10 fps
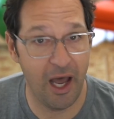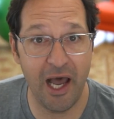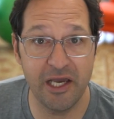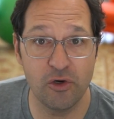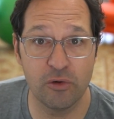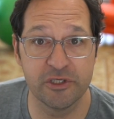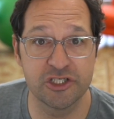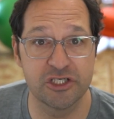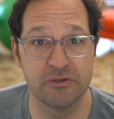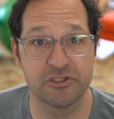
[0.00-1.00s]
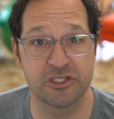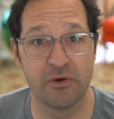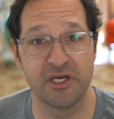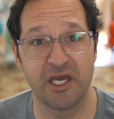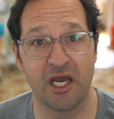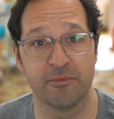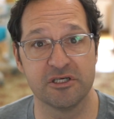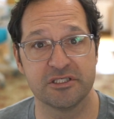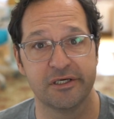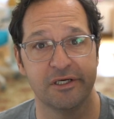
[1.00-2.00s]
I normally shoot Sony
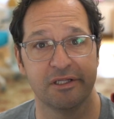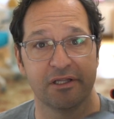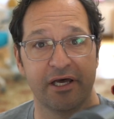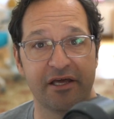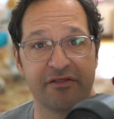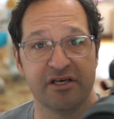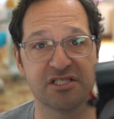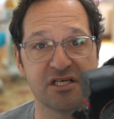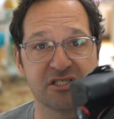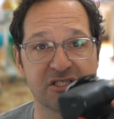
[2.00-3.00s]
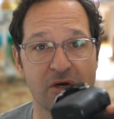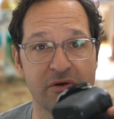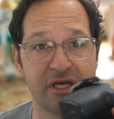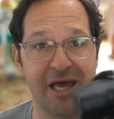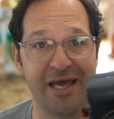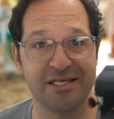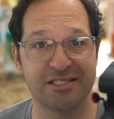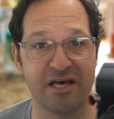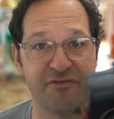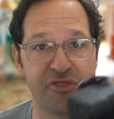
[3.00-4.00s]
cameras like this Sony
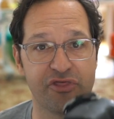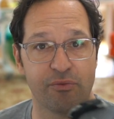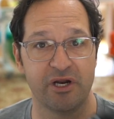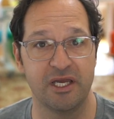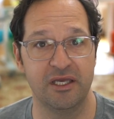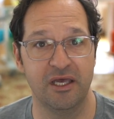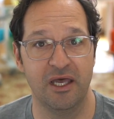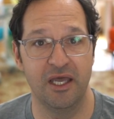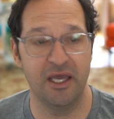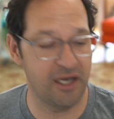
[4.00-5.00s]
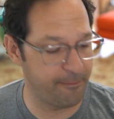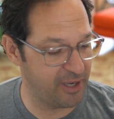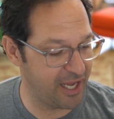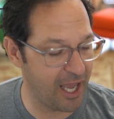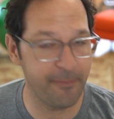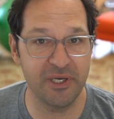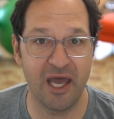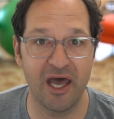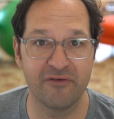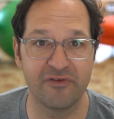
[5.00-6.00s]
a7 III, but I happen to
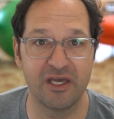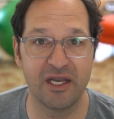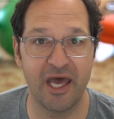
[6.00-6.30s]
have an